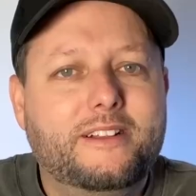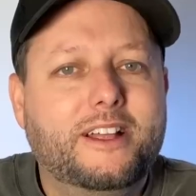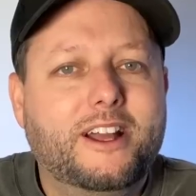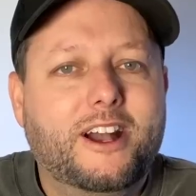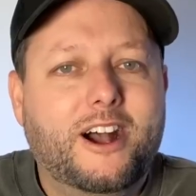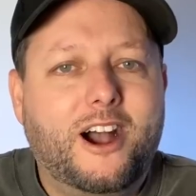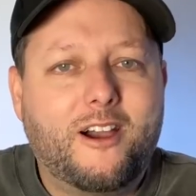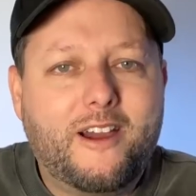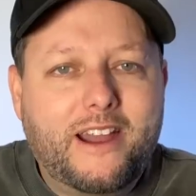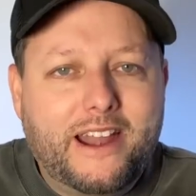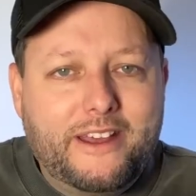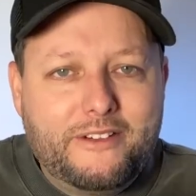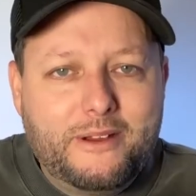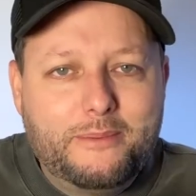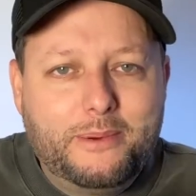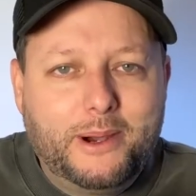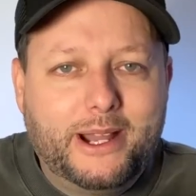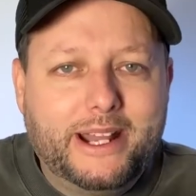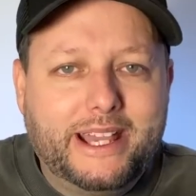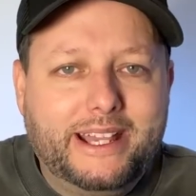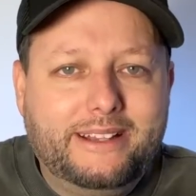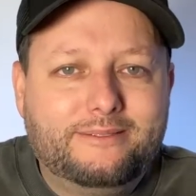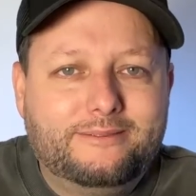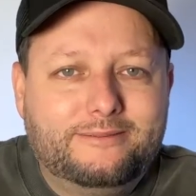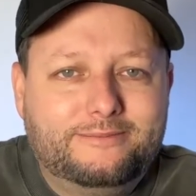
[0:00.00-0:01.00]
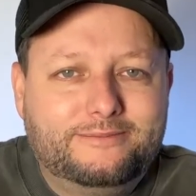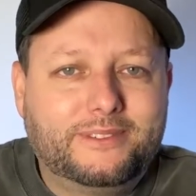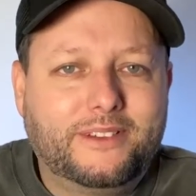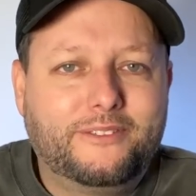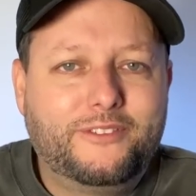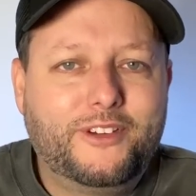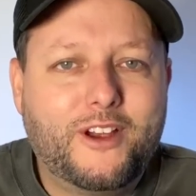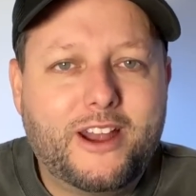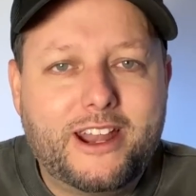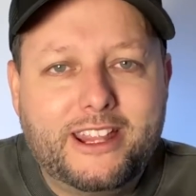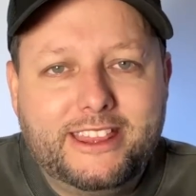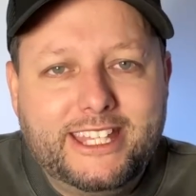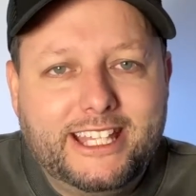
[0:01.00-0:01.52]
All right, everybody. If
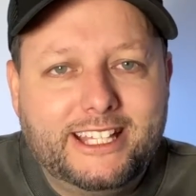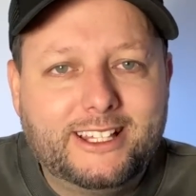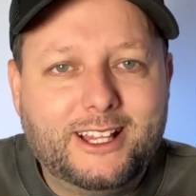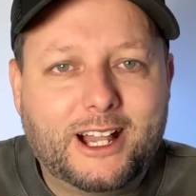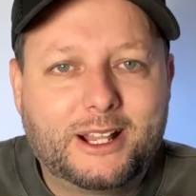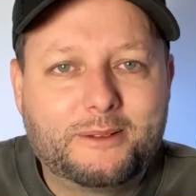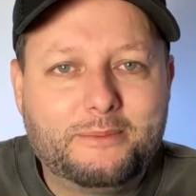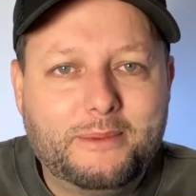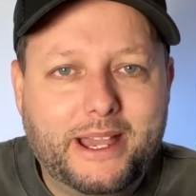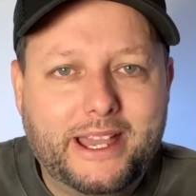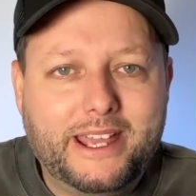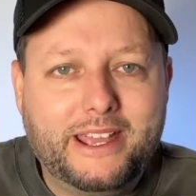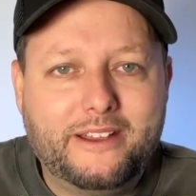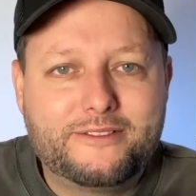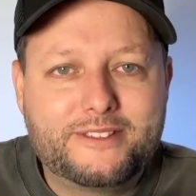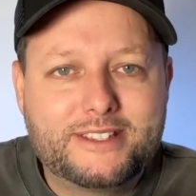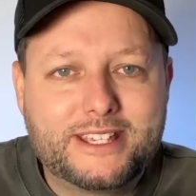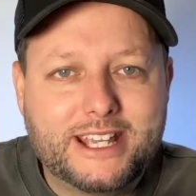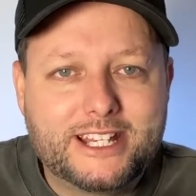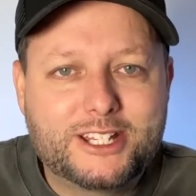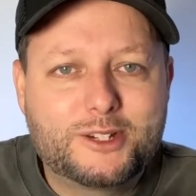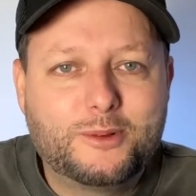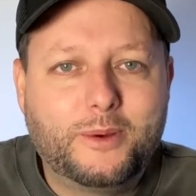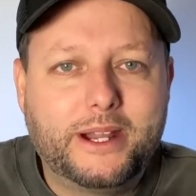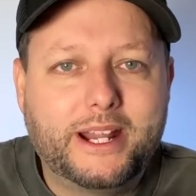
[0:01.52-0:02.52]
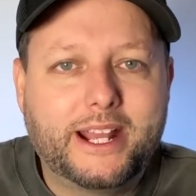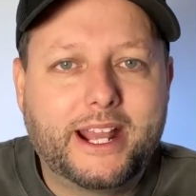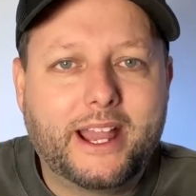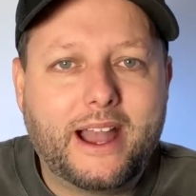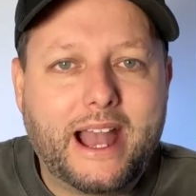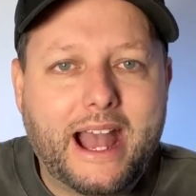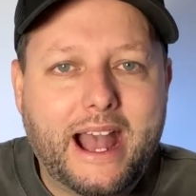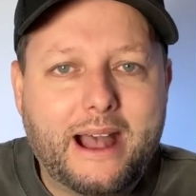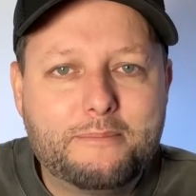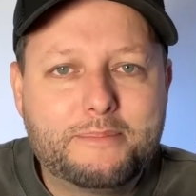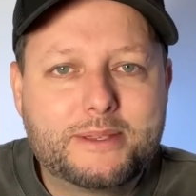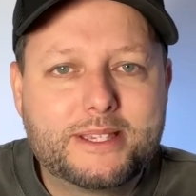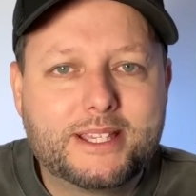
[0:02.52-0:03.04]
you're anything like me, you've seen Twitter go
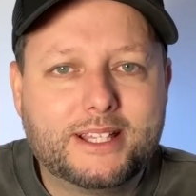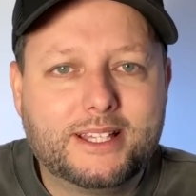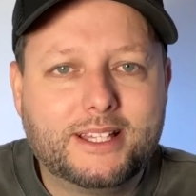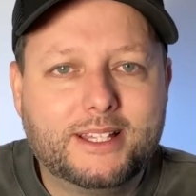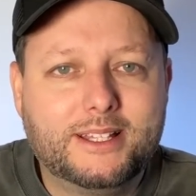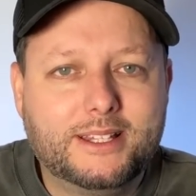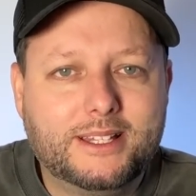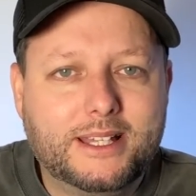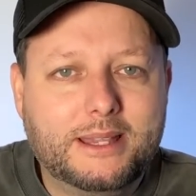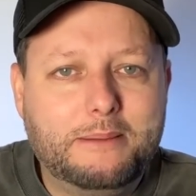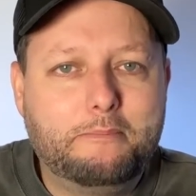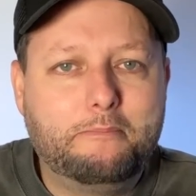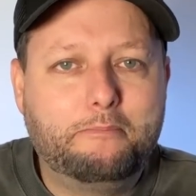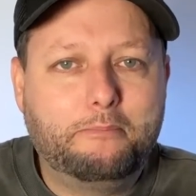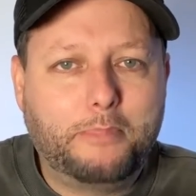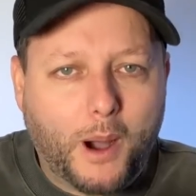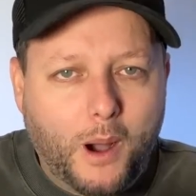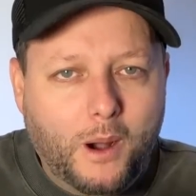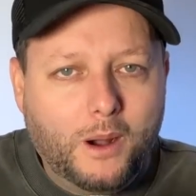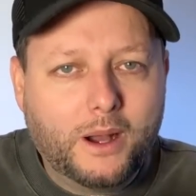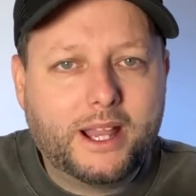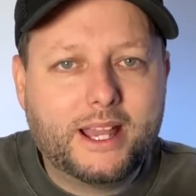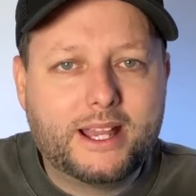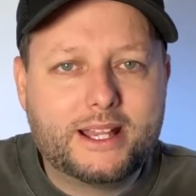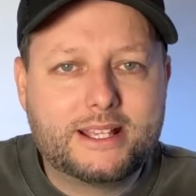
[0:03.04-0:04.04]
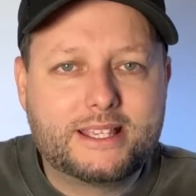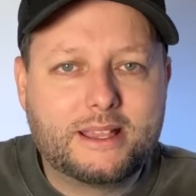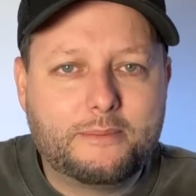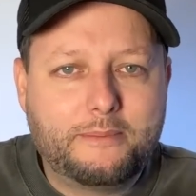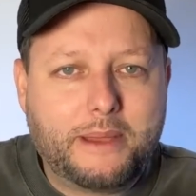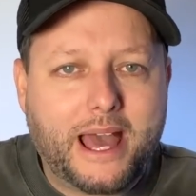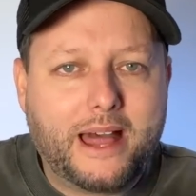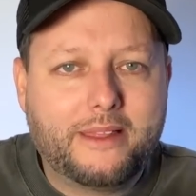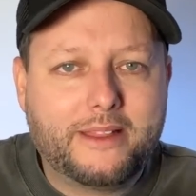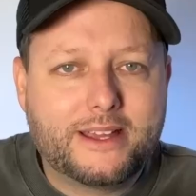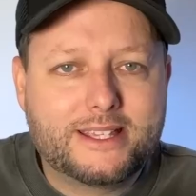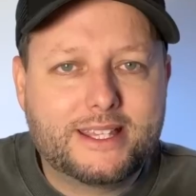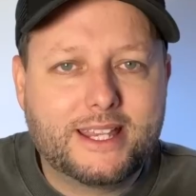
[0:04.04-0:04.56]
absolutely bonkers
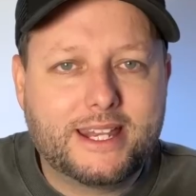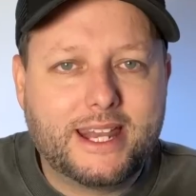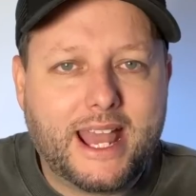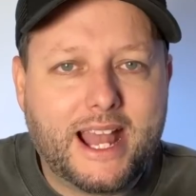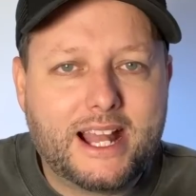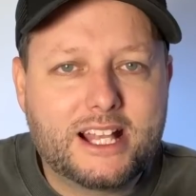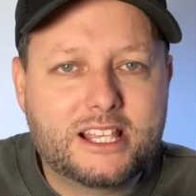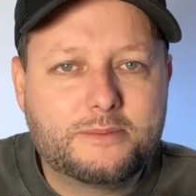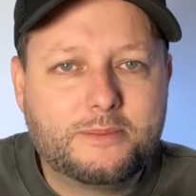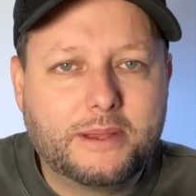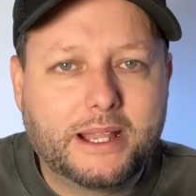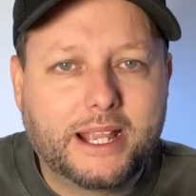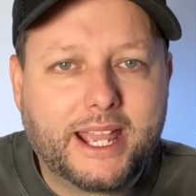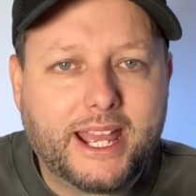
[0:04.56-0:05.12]
about this announcement.